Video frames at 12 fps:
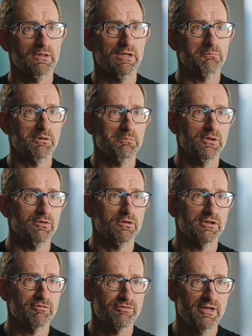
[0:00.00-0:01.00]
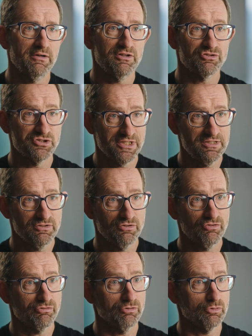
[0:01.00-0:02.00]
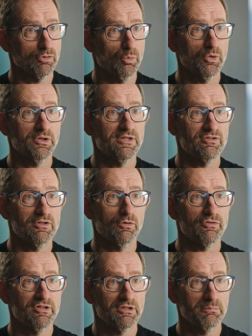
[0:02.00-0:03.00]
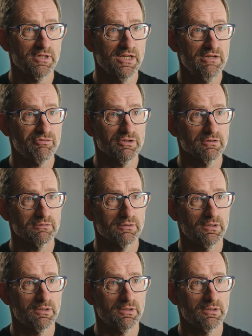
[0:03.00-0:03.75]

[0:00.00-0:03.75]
and promote nefarious agendas through coordinated inauthentic behavior,